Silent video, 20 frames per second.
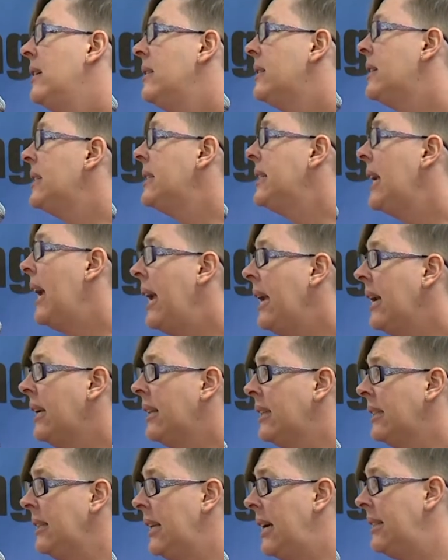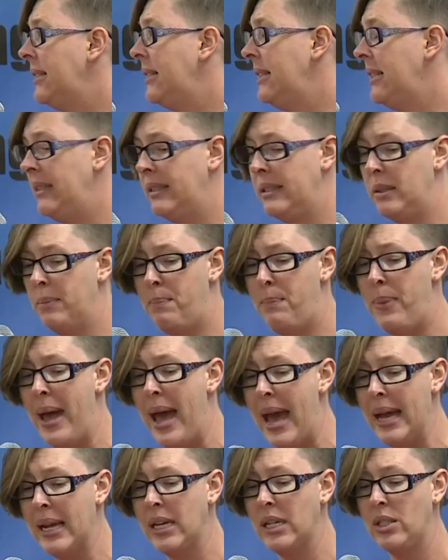to take the lessons
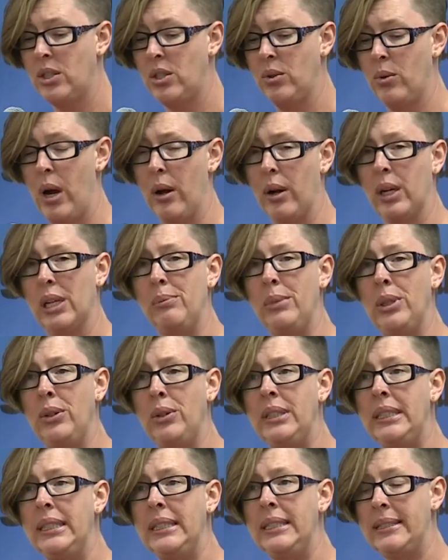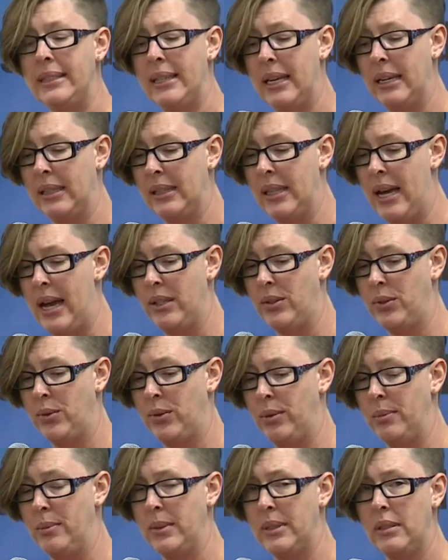back to our communities and
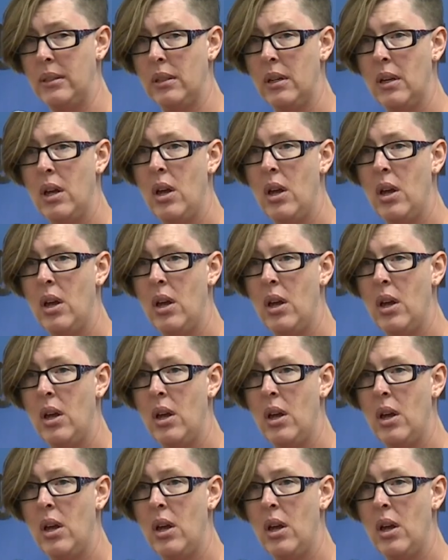classrooms,